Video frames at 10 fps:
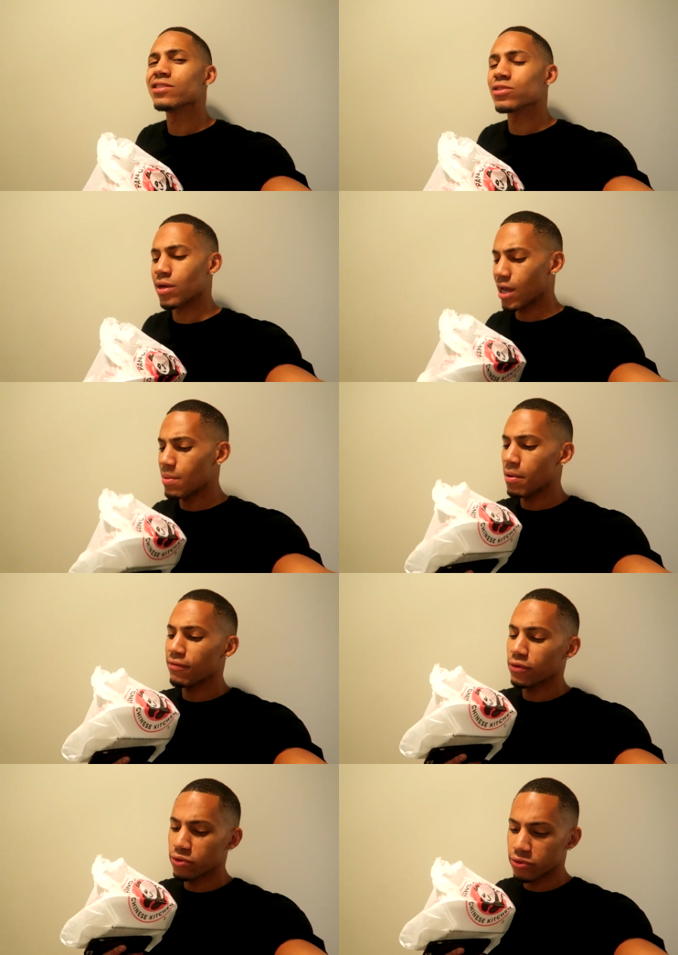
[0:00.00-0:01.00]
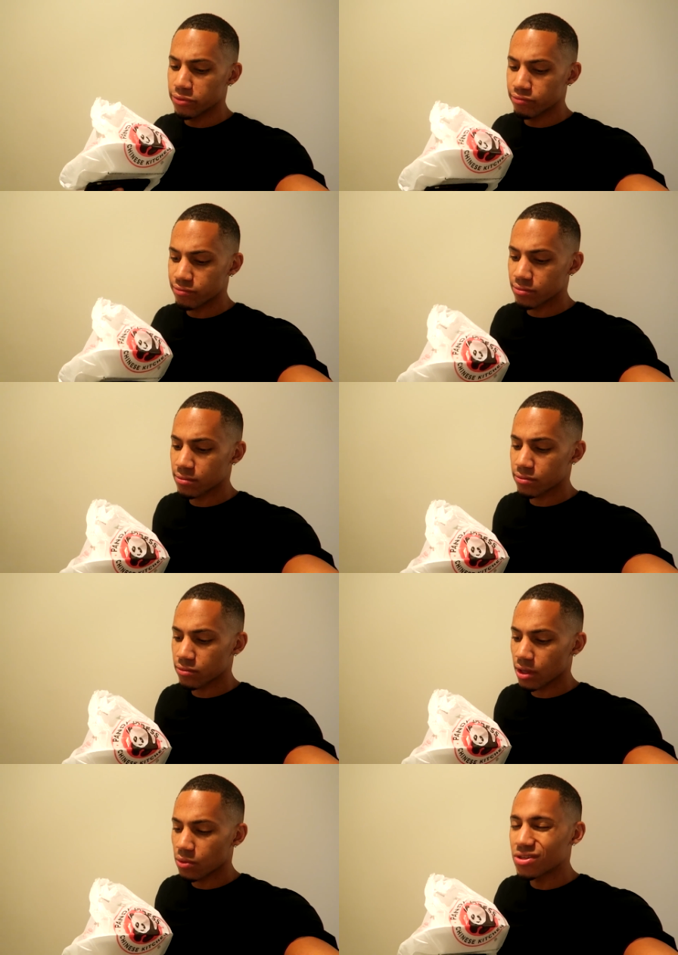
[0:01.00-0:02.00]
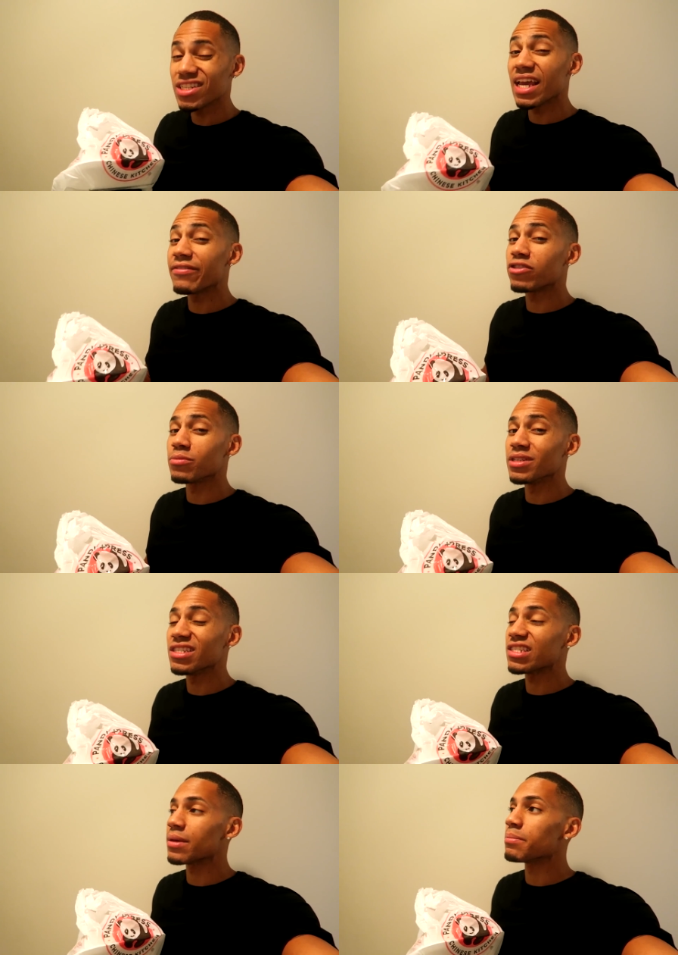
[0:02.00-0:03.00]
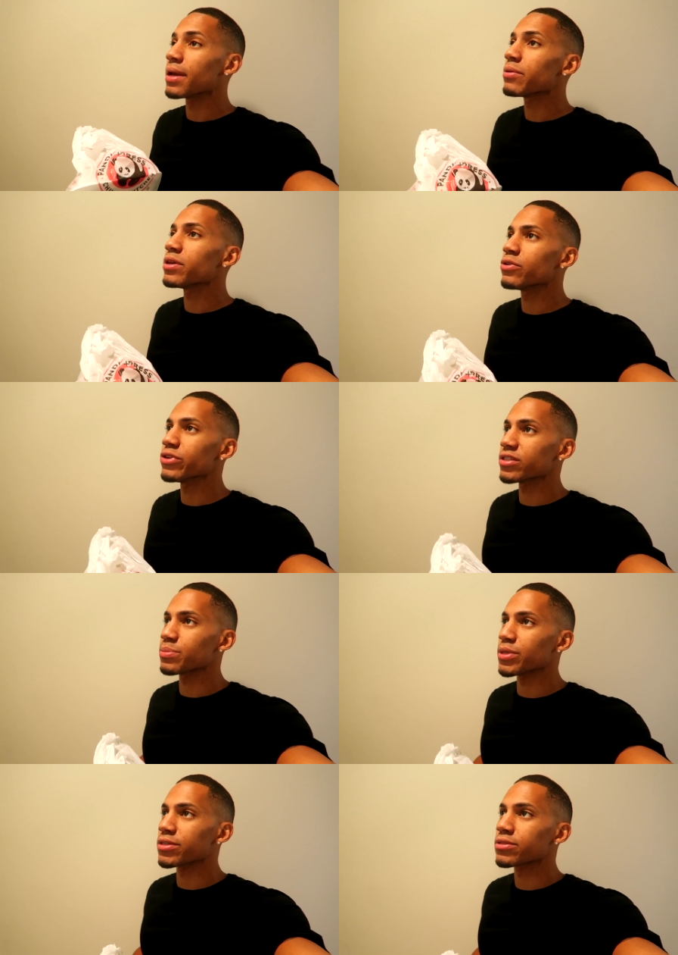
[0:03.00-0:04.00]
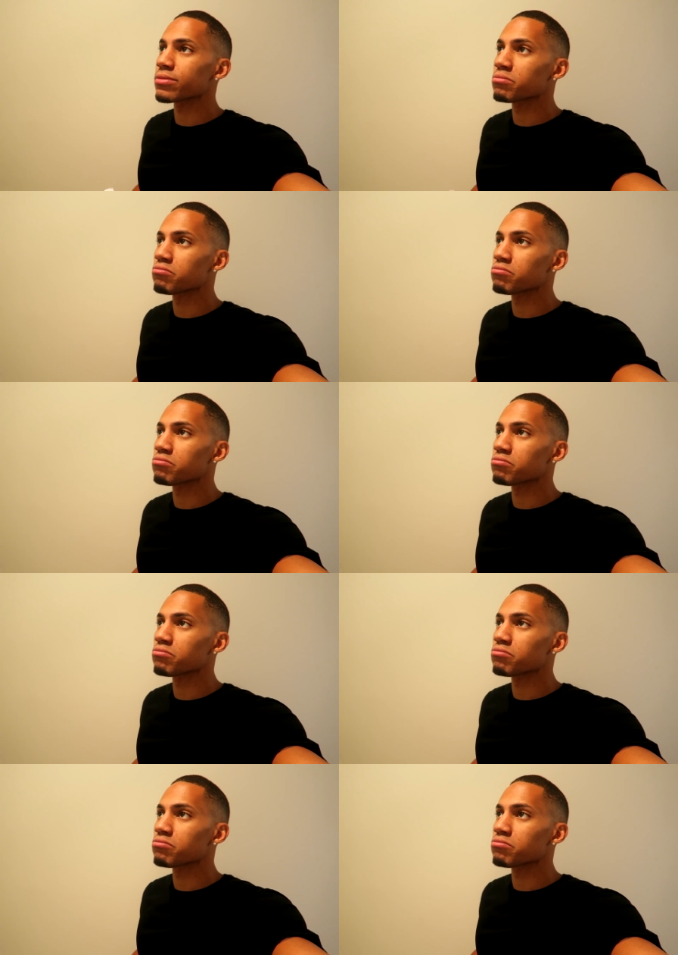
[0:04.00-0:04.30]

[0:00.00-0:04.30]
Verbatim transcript: So I got my food. When she gave it to me, she said, Merry Christmas.